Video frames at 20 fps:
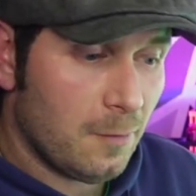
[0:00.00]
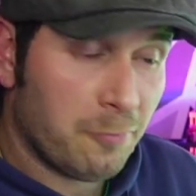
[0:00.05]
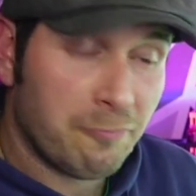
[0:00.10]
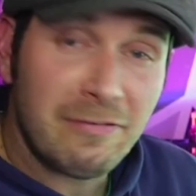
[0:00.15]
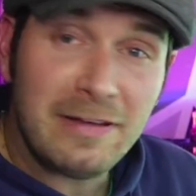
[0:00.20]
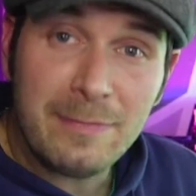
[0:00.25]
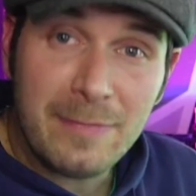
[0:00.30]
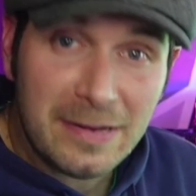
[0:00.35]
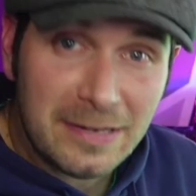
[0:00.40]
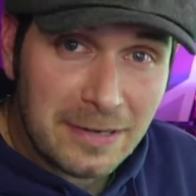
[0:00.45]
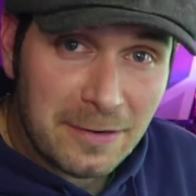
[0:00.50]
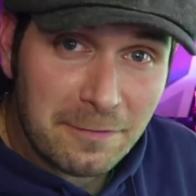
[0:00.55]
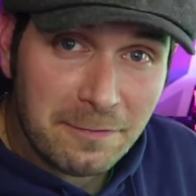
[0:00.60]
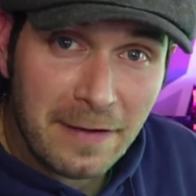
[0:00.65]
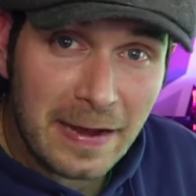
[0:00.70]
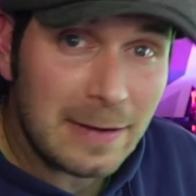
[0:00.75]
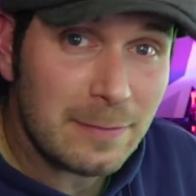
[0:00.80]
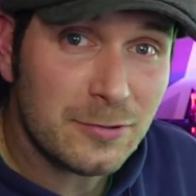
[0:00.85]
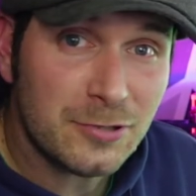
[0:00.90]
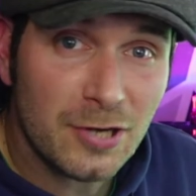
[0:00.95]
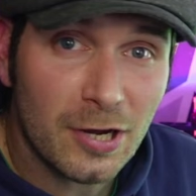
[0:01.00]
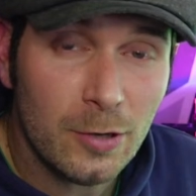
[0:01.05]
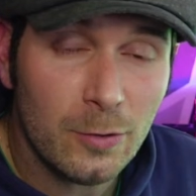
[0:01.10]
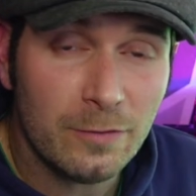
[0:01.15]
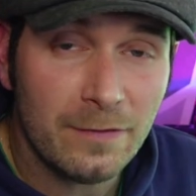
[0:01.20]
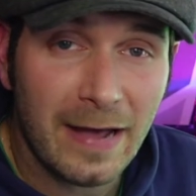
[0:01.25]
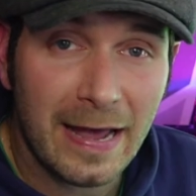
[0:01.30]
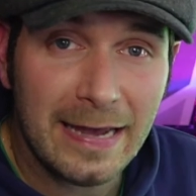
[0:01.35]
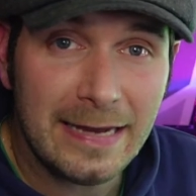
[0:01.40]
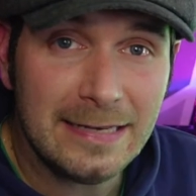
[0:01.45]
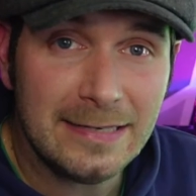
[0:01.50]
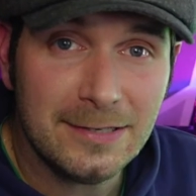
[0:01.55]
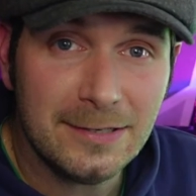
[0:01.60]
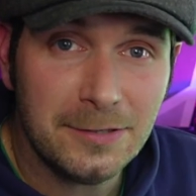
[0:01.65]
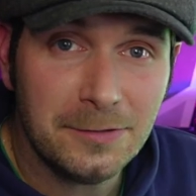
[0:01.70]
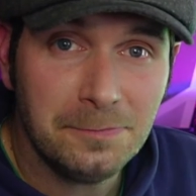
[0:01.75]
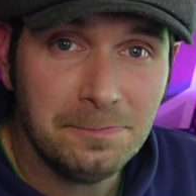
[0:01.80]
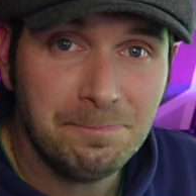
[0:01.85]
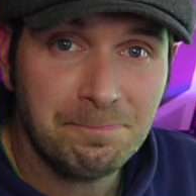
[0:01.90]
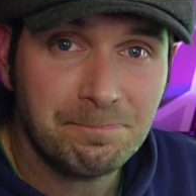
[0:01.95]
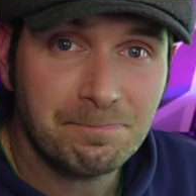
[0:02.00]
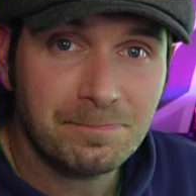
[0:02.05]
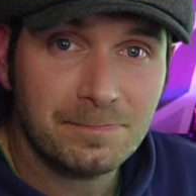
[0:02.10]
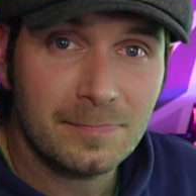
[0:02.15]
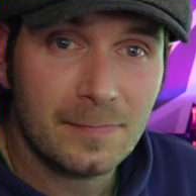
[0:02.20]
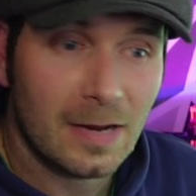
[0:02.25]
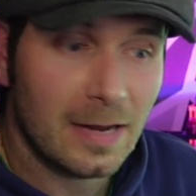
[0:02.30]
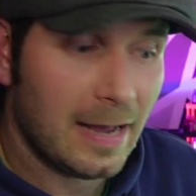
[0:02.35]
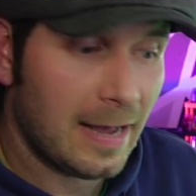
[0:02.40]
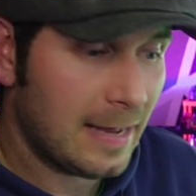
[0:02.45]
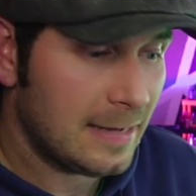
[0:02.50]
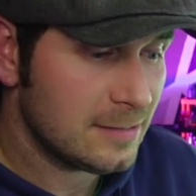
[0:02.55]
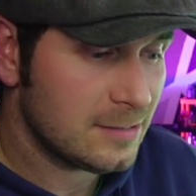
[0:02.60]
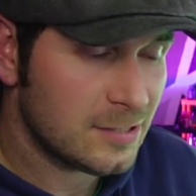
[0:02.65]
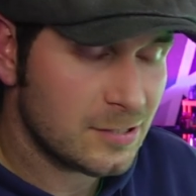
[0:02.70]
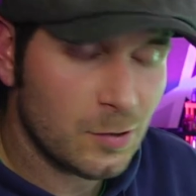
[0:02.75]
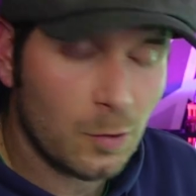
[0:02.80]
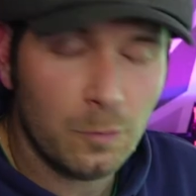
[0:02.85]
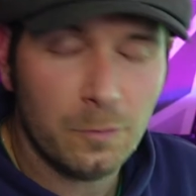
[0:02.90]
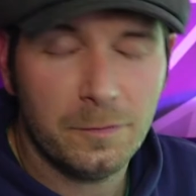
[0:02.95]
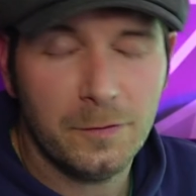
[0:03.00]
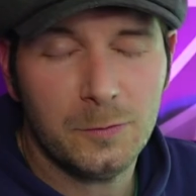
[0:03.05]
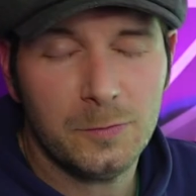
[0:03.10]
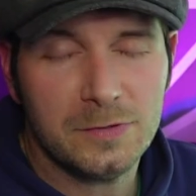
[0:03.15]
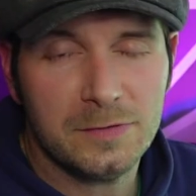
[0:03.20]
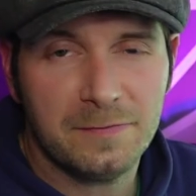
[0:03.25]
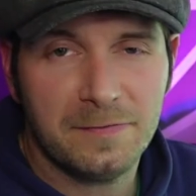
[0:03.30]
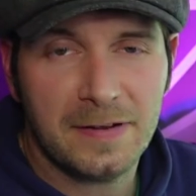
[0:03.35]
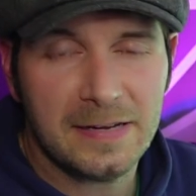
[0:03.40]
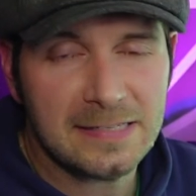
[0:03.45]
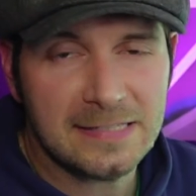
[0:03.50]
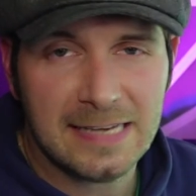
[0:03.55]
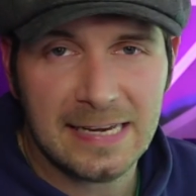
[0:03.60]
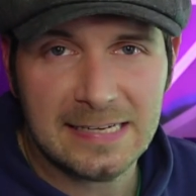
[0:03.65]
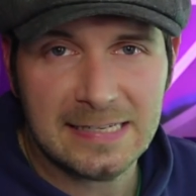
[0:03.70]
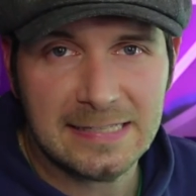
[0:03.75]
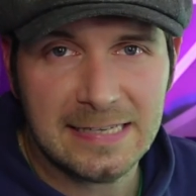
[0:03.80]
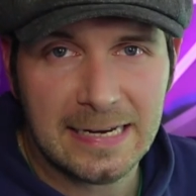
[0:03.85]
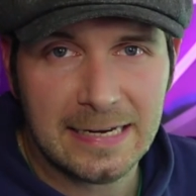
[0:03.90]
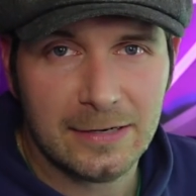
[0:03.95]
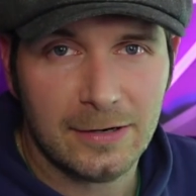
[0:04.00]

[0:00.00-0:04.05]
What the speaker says: Three Men in a Vape Show with Aiden and Salford was fantastic.